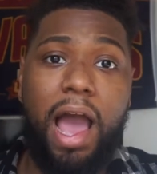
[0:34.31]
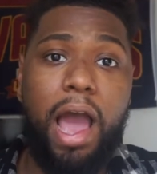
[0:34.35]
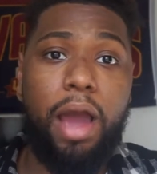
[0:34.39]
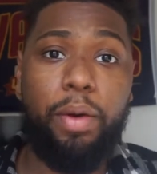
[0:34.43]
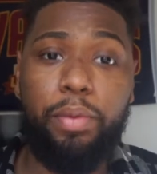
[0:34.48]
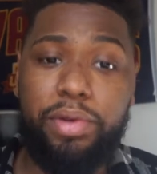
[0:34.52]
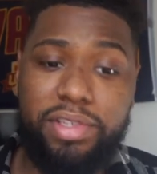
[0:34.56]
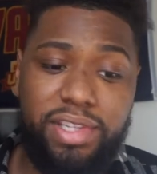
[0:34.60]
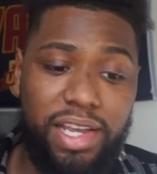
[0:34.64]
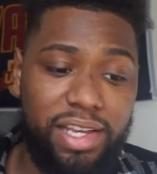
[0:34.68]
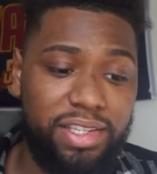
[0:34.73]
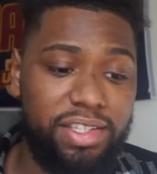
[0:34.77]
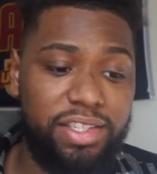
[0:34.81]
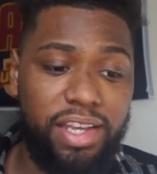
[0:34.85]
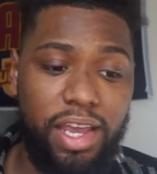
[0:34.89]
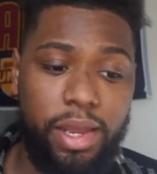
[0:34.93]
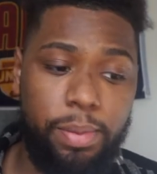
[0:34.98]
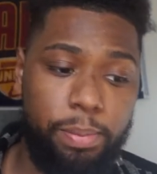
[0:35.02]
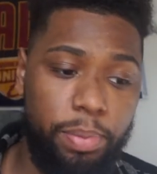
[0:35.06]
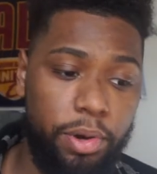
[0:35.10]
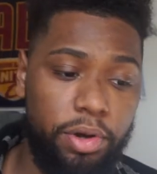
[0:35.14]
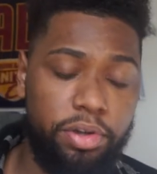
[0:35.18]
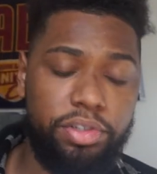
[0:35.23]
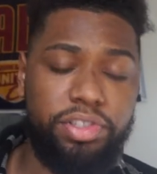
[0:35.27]
I was that
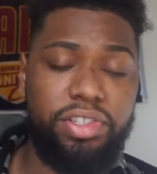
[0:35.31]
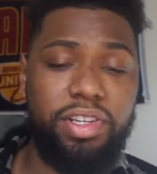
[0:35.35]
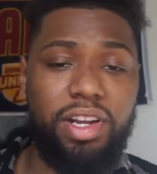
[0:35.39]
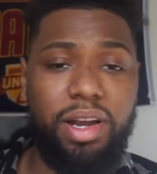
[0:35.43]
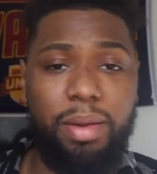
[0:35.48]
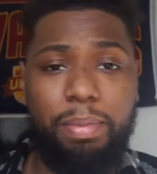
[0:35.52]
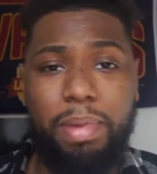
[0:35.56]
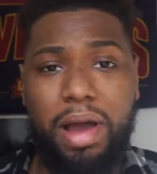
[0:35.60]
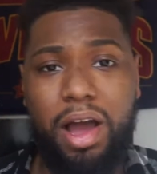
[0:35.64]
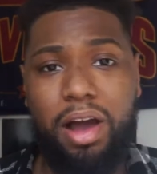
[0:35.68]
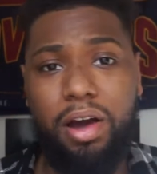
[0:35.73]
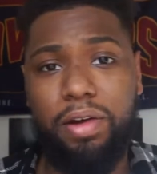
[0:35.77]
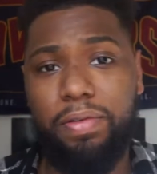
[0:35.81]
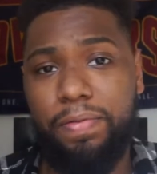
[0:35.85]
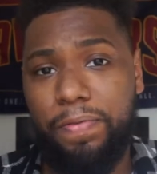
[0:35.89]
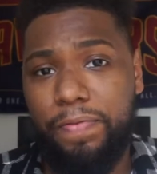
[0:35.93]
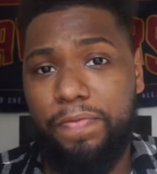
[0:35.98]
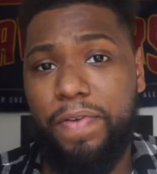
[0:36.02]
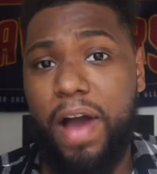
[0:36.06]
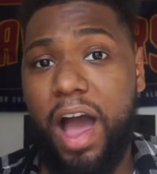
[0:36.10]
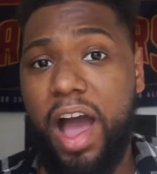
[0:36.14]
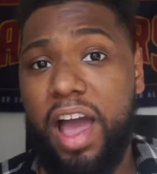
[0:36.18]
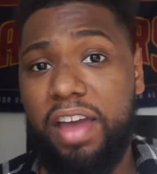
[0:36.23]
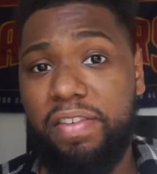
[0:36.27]
same person about
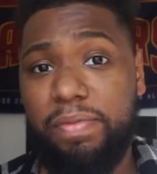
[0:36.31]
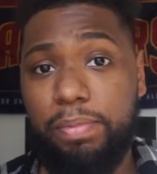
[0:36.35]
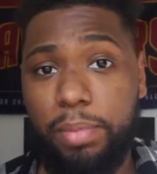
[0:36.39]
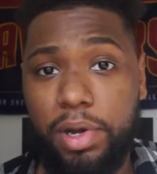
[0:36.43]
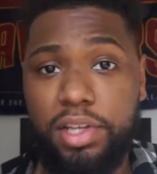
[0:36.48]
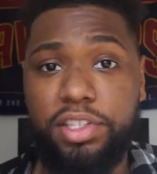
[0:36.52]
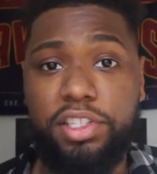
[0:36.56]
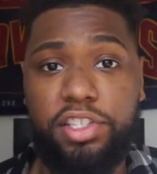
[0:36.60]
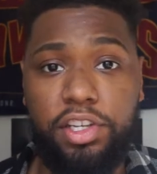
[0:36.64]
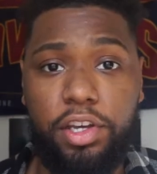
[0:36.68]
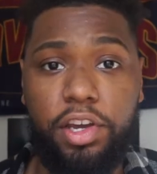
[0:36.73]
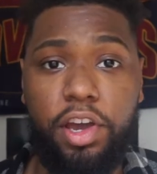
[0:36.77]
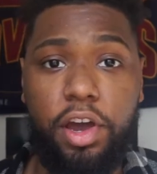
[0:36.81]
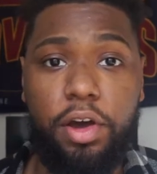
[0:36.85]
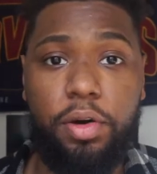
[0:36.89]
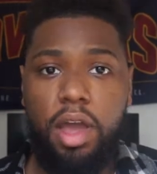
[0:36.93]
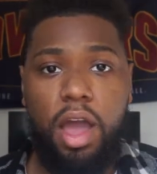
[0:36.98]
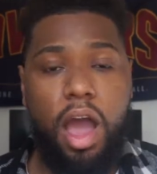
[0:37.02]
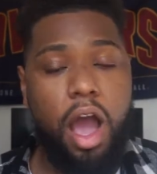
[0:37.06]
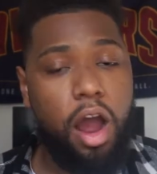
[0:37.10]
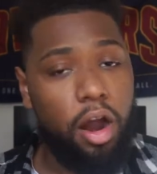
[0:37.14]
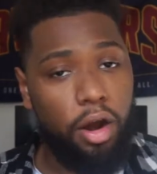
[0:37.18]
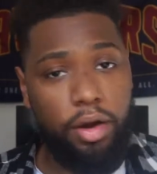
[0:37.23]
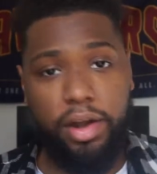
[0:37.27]
5 months ago.
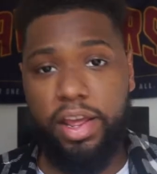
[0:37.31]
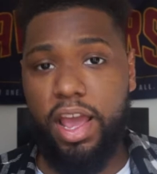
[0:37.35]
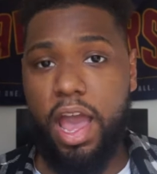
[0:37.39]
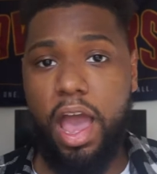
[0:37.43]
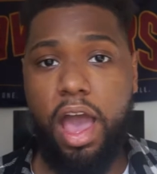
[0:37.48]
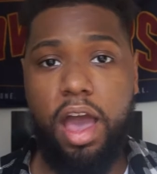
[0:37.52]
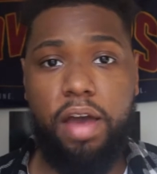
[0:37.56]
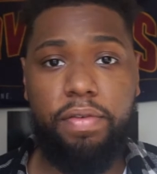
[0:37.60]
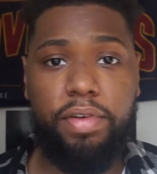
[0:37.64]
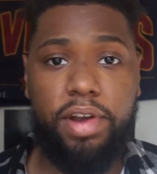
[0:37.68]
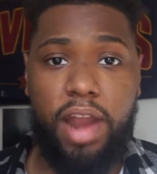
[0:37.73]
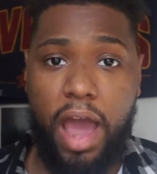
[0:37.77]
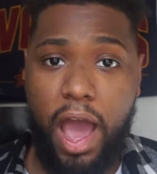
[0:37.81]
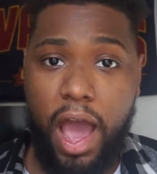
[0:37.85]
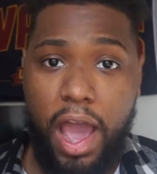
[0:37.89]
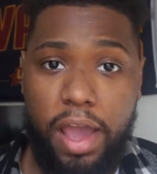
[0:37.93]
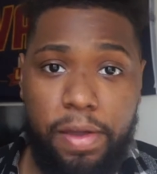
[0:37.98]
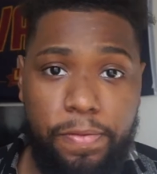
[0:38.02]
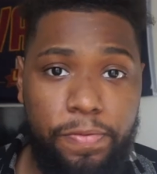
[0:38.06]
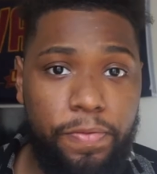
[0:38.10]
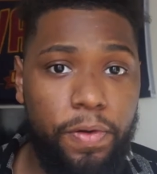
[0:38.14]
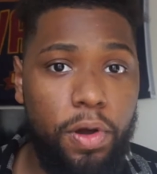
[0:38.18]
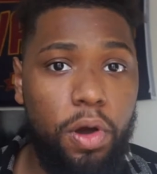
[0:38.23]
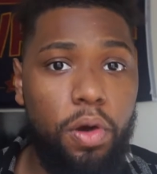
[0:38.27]
I already have an
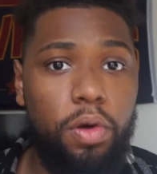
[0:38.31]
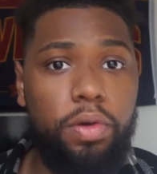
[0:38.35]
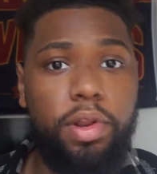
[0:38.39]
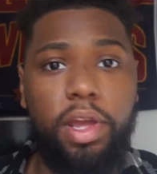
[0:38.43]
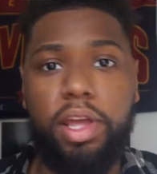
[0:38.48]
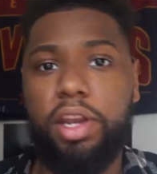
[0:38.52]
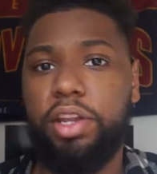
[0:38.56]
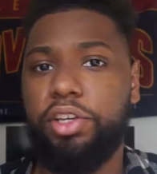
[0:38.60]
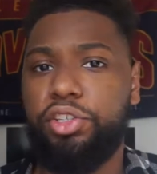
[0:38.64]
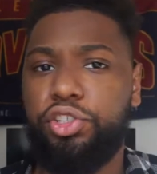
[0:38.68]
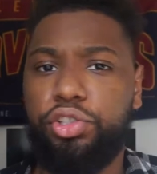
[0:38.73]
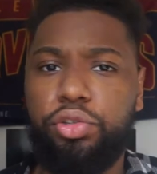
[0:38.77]
iPhone and it